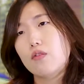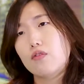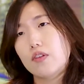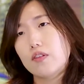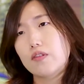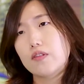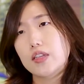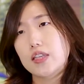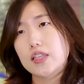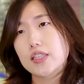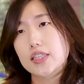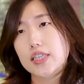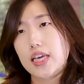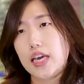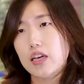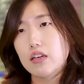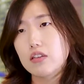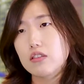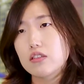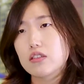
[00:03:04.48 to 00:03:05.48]
1/5 in
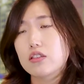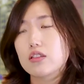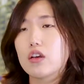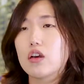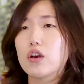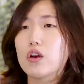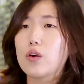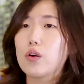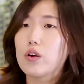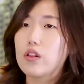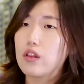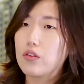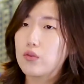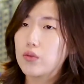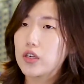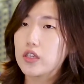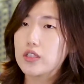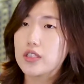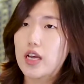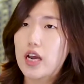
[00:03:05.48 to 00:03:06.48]
scale, so the
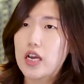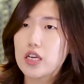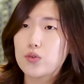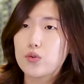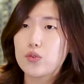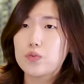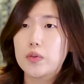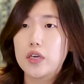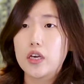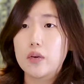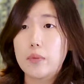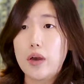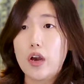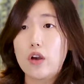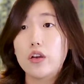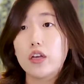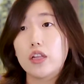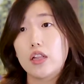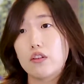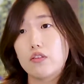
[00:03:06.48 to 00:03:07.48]
real size would be
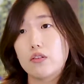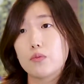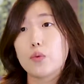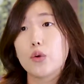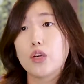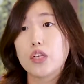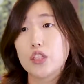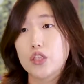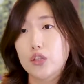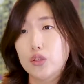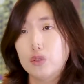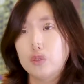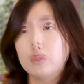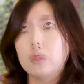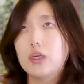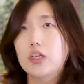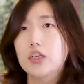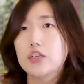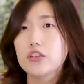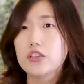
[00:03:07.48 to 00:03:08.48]
about 11.2
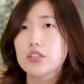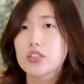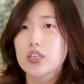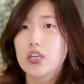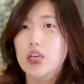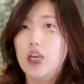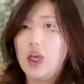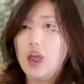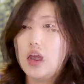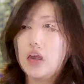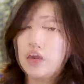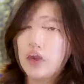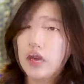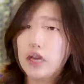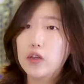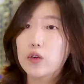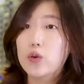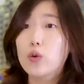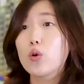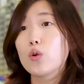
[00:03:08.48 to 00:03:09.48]
meters. Our
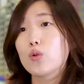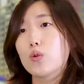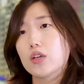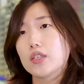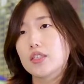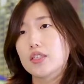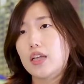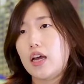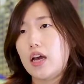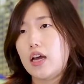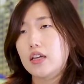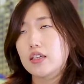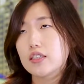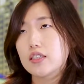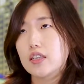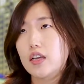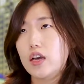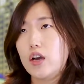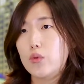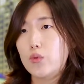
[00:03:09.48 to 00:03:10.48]
main goal was that
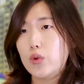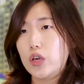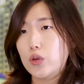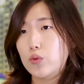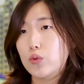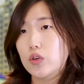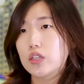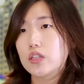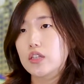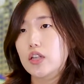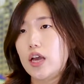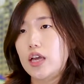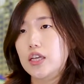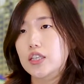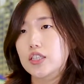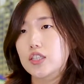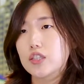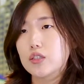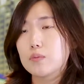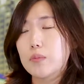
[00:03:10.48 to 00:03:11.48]
we would like
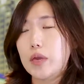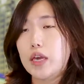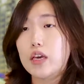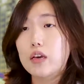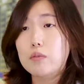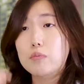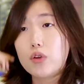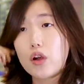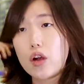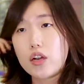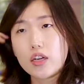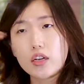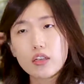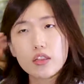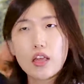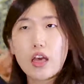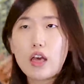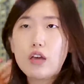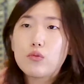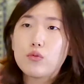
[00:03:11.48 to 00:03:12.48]
to make a
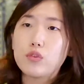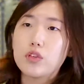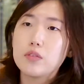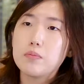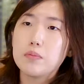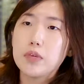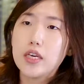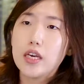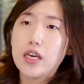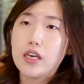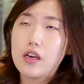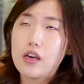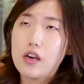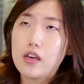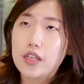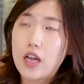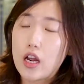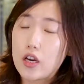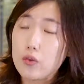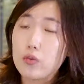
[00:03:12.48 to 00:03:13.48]
product that would be
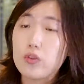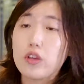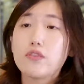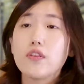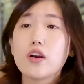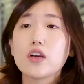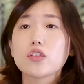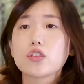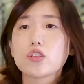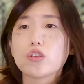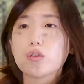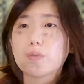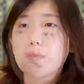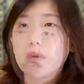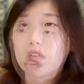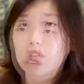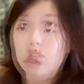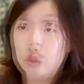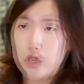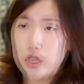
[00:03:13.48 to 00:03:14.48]
not only functional,
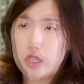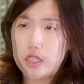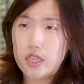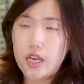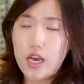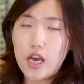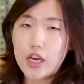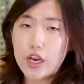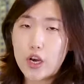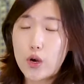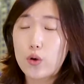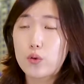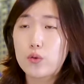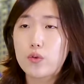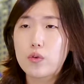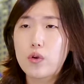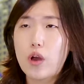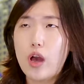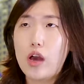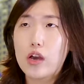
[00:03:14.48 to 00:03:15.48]
that would
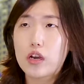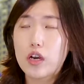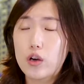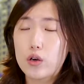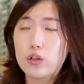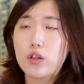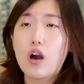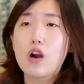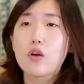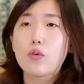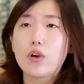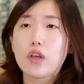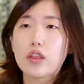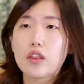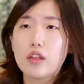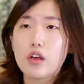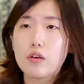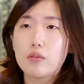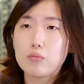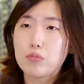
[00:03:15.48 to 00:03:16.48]
go along with
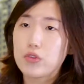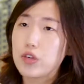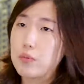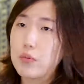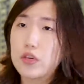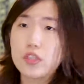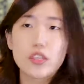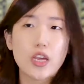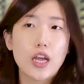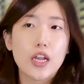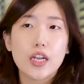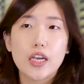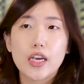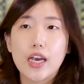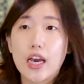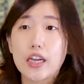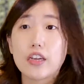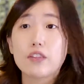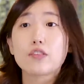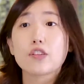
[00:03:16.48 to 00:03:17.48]
pretty much any
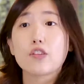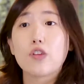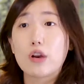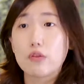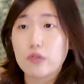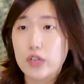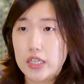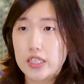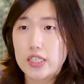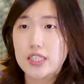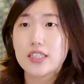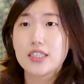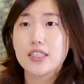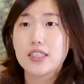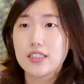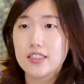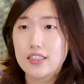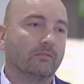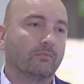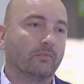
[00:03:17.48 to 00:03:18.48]
kind of surroundings.
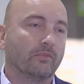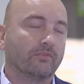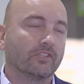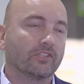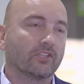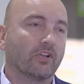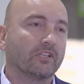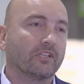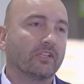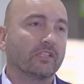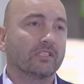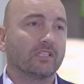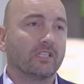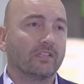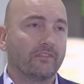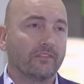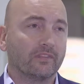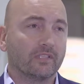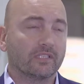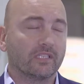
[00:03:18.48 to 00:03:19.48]
We've designed a
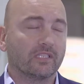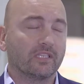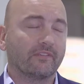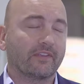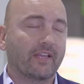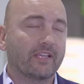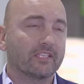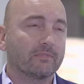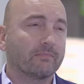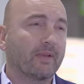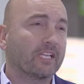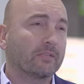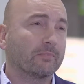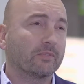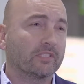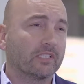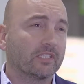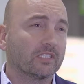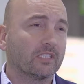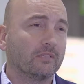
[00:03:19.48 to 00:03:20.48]
certification management
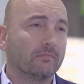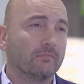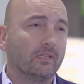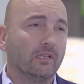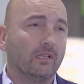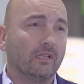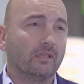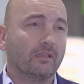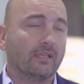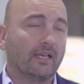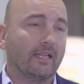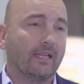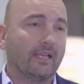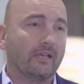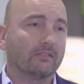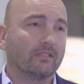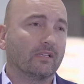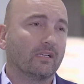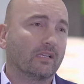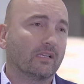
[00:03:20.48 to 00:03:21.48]
system that allows our